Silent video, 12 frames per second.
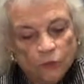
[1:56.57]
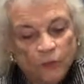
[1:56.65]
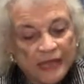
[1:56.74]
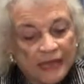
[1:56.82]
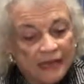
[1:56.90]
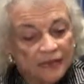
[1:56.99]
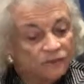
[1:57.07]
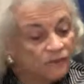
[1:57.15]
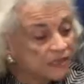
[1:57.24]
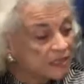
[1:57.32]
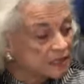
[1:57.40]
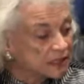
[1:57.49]
We had a
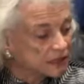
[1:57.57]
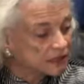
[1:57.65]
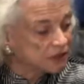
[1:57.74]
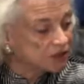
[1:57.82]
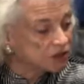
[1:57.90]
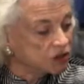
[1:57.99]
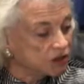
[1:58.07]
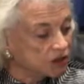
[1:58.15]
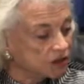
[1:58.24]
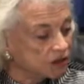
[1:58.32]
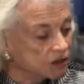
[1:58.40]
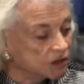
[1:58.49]
visit to
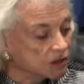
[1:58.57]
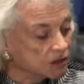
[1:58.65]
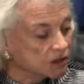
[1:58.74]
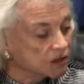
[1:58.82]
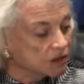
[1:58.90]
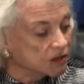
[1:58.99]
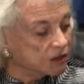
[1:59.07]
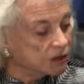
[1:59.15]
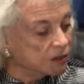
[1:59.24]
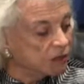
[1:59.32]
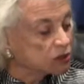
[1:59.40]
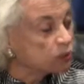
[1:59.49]
the
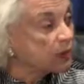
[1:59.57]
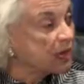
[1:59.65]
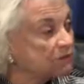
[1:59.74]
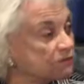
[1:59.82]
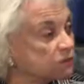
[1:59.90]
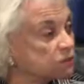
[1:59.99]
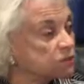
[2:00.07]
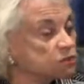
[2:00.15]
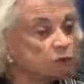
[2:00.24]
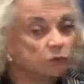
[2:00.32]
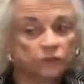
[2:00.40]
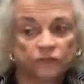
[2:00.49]
Miss Radford
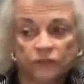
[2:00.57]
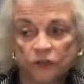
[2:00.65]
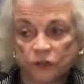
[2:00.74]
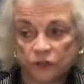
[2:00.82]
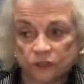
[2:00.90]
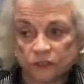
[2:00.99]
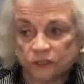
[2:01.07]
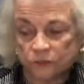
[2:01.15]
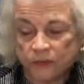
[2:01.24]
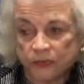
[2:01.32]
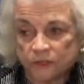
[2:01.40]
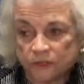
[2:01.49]
School for Girls,
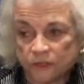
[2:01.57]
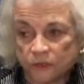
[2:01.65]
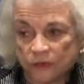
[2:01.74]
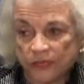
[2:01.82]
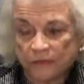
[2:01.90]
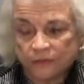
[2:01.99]
where I was going,